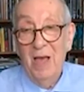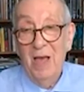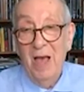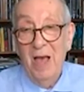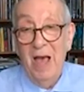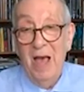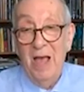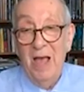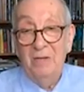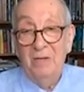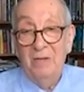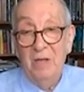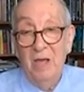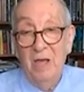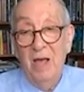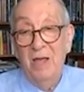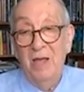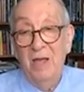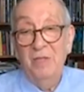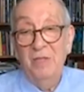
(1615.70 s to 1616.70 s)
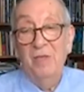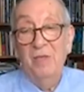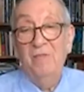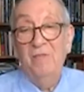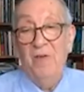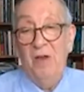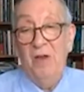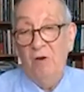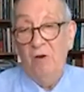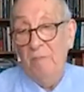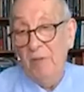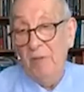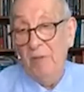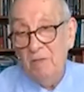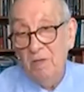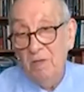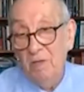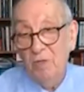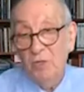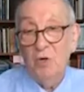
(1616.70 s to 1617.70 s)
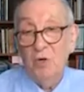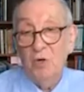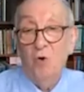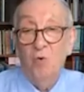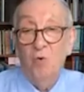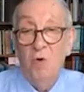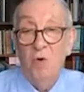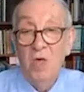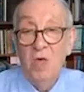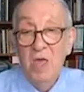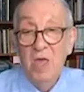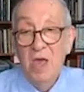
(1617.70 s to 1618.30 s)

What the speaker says: on the environment. So,